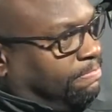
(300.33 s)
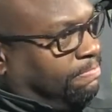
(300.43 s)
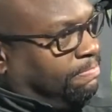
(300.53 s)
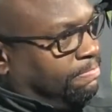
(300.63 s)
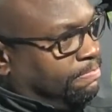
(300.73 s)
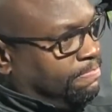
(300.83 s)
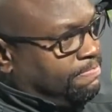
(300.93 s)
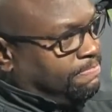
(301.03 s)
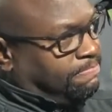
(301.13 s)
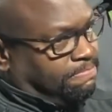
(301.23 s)
all that
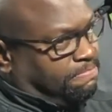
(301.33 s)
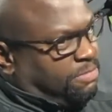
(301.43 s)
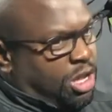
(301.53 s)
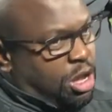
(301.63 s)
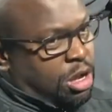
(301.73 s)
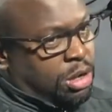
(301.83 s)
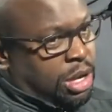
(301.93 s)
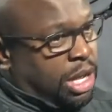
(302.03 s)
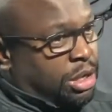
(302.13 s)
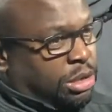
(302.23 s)
different on an RPO
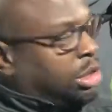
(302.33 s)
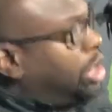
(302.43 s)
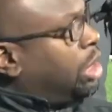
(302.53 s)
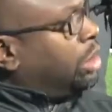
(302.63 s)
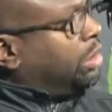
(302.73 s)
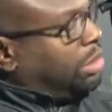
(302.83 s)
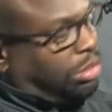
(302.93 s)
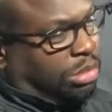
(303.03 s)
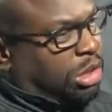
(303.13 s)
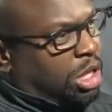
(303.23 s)
play as opposed to a traditional?